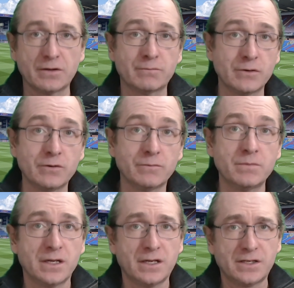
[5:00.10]
room
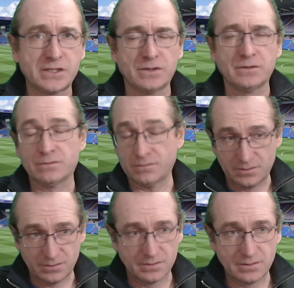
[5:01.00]
to
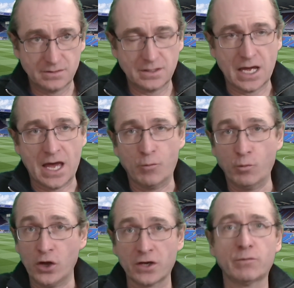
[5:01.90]

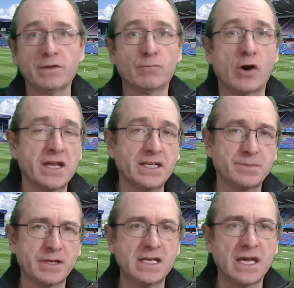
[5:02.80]
work with what he's
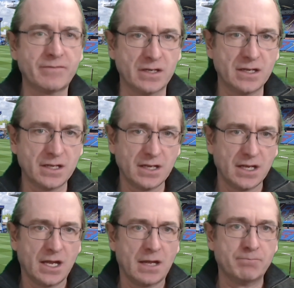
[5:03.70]
been given.
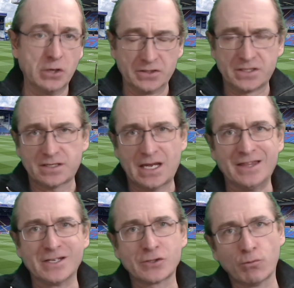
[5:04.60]
But in
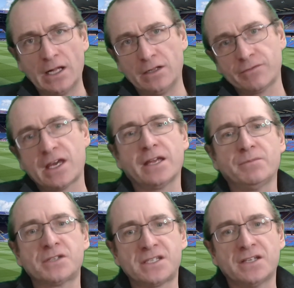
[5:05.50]
the 12
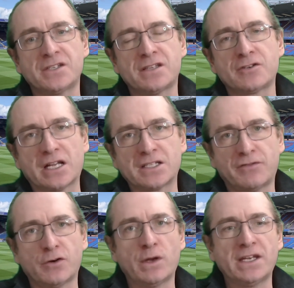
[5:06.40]
games since the
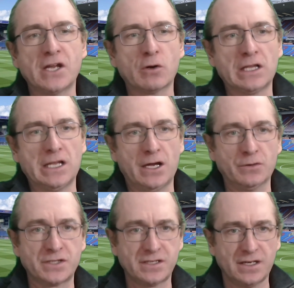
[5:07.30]
transfer window closed,